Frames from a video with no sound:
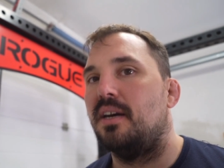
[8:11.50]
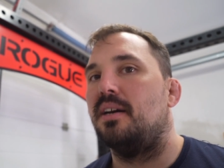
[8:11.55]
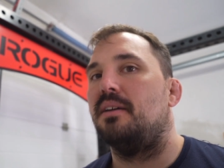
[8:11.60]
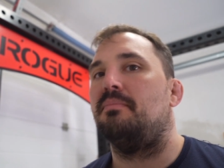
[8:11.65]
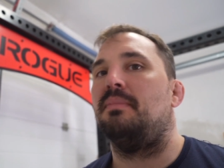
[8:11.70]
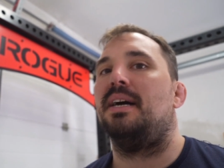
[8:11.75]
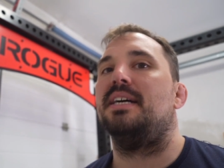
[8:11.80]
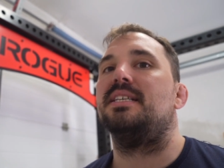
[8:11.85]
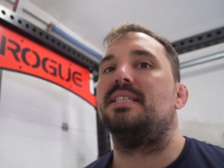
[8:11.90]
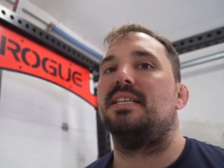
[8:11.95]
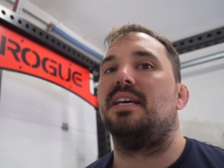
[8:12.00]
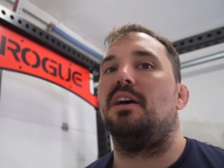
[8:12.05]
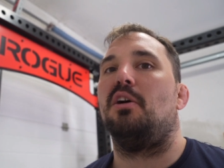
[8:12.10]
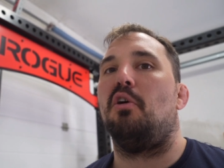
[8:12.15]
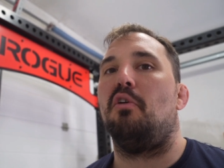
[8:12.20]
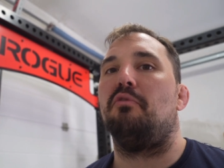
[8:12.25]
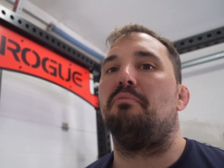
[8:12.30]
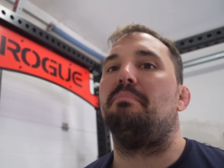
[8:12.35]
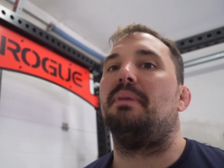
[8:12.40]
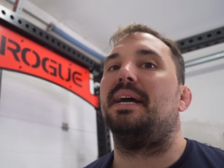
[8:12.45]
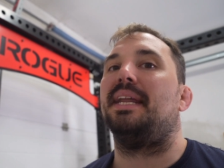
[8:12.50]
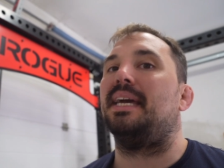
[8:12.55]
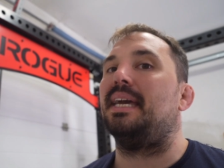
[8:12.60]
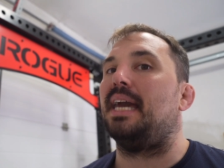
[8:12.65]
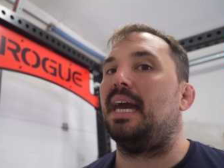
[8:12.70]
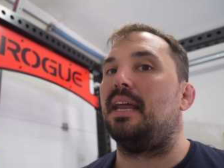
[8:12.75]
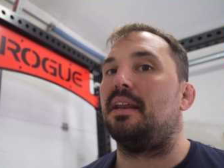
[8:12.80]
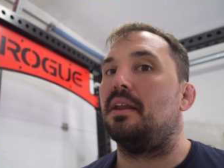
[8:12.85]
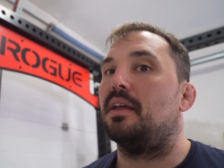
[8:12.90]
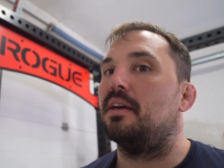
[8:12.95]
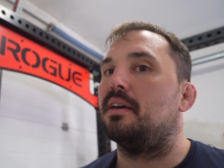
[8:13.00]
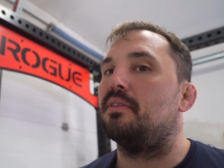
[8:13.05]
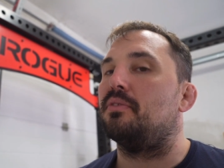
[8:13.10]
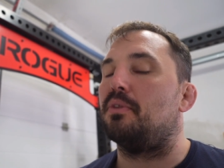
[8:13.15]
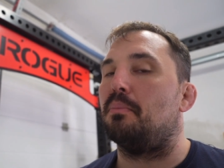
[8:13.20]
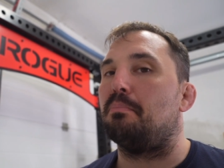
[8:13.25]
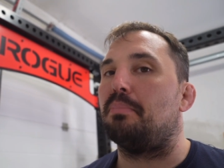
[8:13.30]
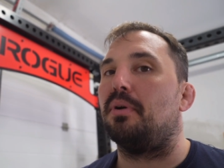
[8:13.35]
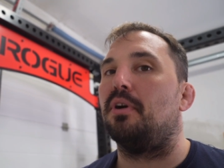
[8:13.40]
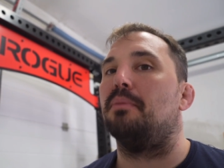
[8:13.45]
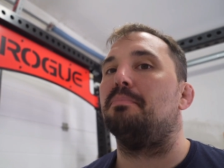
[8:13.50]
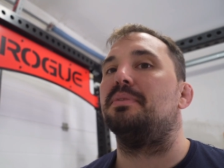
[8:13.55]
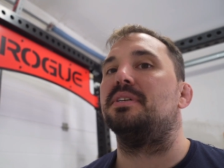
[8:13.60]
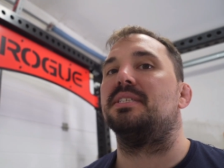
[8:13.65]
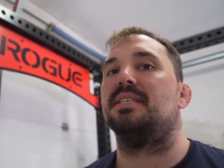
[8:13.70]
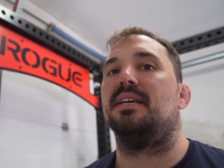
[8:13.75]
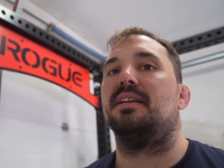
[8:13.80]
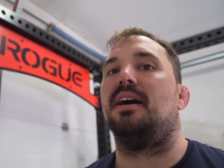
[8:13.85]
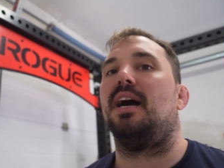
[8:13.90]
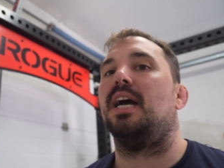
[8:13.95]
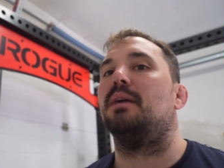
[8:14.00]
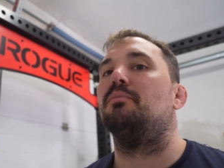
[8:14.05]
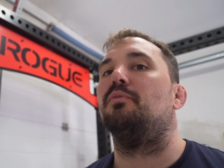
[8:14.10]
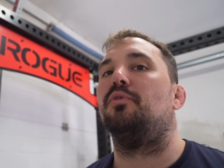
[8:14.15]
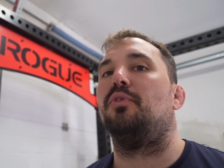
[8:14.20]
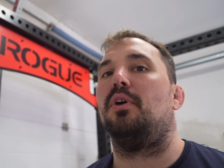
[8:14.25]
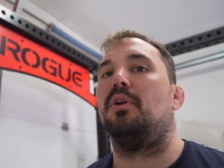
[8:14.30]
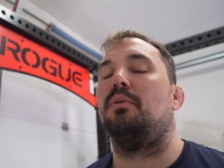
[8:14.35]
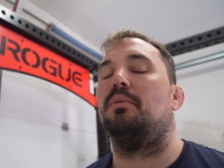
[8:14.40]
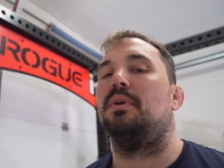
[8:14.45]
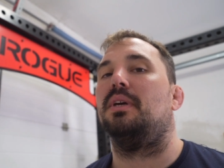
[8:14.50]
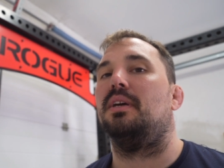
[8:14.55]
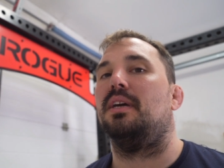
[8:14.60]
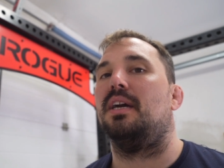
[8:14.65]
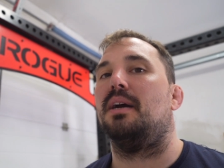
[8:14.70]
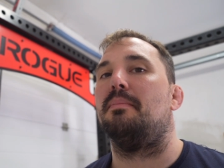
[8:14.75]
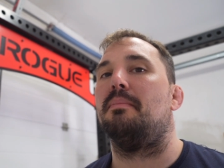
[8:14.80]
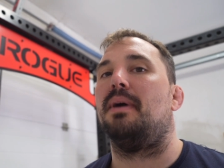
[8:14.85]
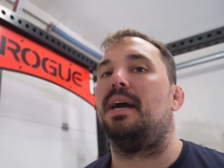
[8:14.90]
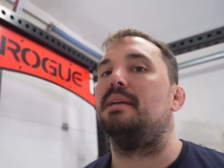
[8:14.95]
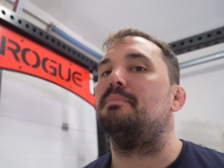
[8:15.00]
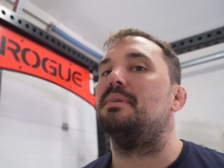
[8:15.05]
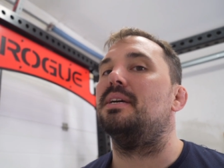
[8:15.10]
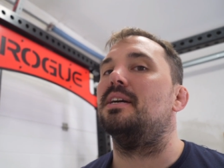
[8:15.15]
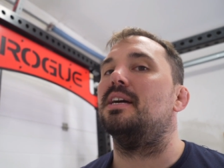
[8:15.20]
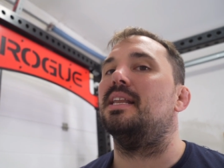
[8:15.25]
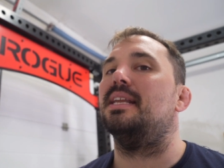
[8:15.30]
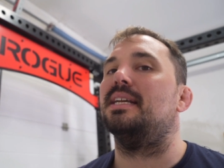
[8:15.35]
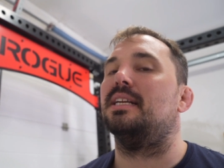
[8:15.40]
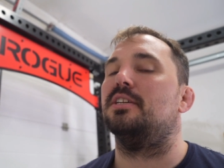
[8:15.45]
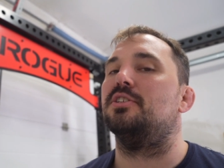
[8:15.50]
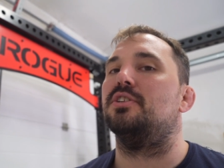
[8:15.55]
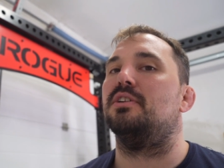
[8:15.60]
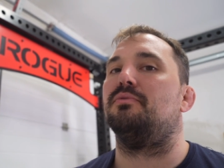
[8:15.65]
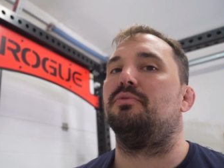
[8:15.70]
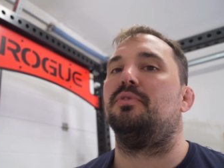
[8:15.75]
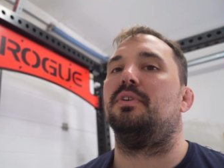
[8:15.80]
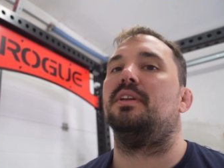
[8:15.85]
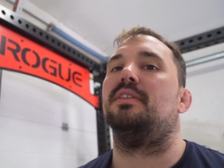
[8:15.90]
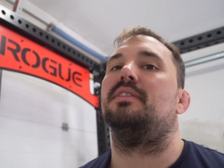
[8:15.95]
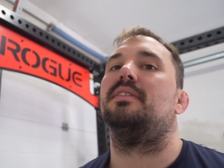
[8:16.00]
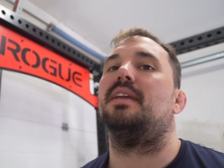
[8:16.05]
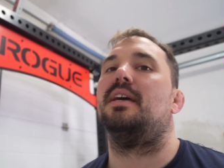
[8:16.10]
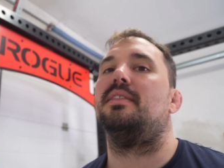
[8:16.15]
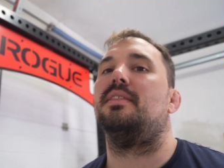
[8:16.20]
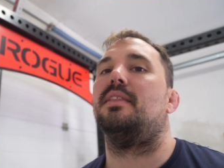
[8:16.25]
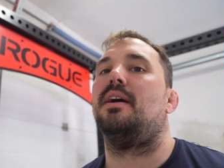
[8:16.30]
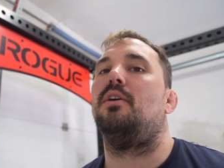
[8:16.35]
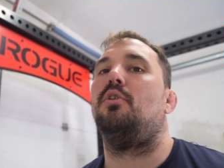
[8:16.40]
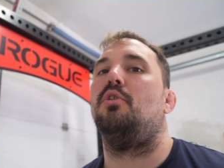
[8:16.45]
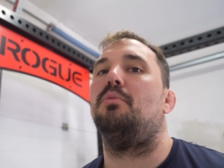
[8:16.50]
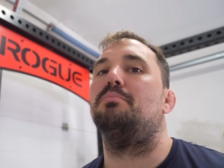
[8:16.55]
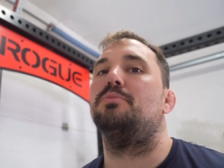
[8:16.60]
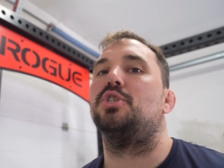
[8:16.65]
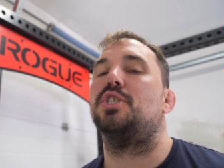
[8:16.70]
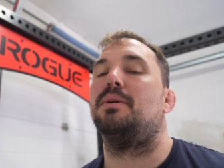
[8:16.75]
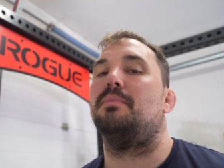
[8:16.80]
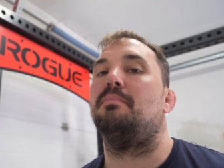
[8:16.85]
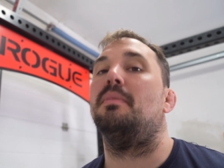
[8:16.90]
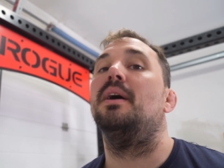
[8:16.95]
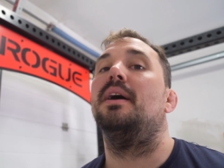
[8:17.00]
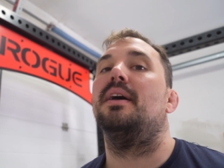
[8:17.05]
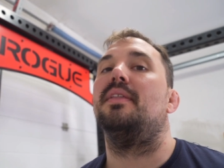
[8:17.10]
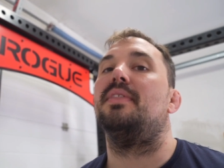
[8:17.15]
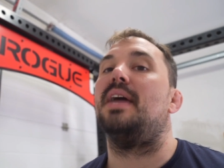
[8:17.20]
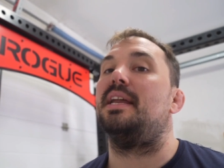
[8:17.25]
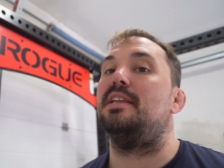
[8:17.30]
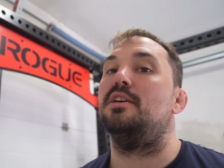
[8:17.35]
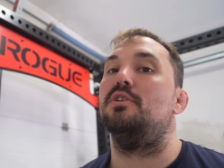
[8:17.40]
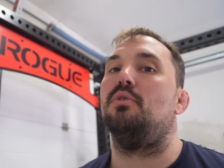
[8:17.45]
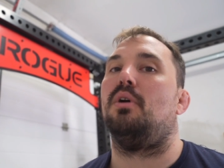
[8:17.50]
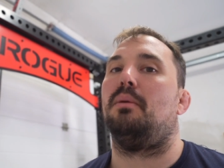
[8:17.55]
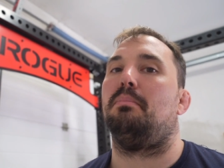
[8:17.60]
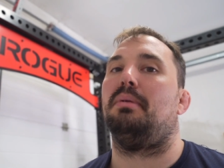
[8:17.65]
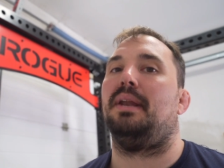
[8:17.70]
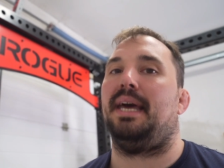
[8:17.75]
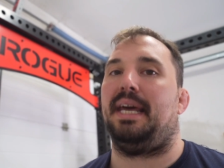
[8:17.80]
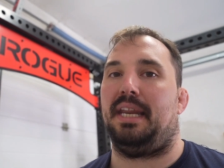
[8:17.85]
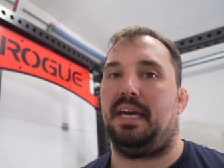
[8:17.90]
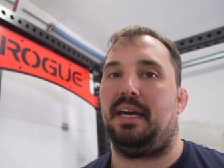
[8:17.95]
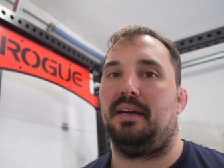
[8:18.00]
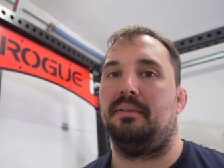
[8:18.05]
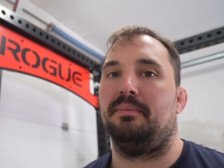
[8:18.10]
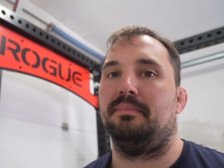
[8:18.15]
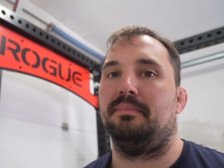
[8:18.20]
myself, but again, the purpose that I'm following here might be a little different than the home gym that you are planning.